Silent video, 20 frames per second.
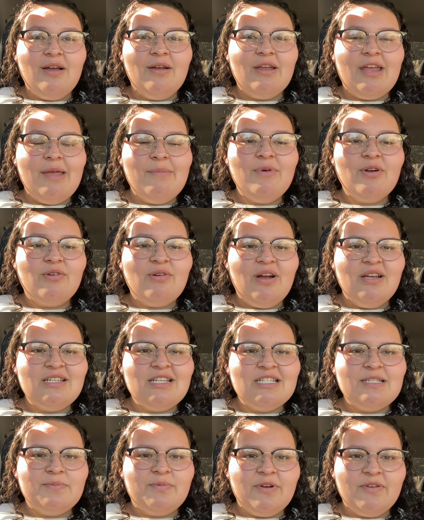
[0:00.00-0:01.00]
came across
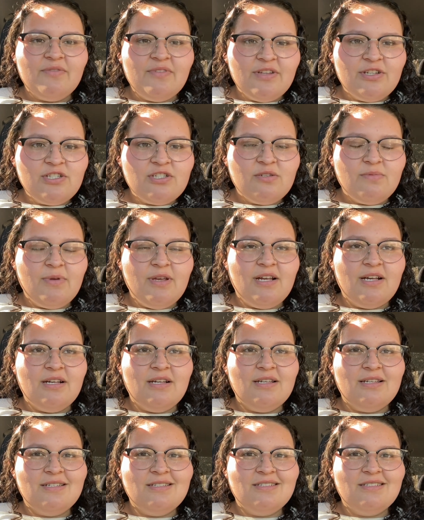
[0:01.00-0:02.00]
as privileged
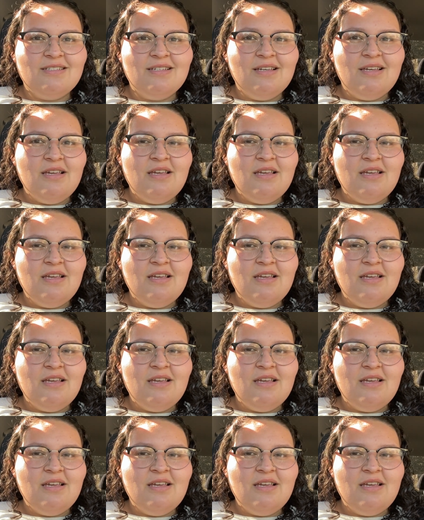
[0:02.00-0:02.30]
because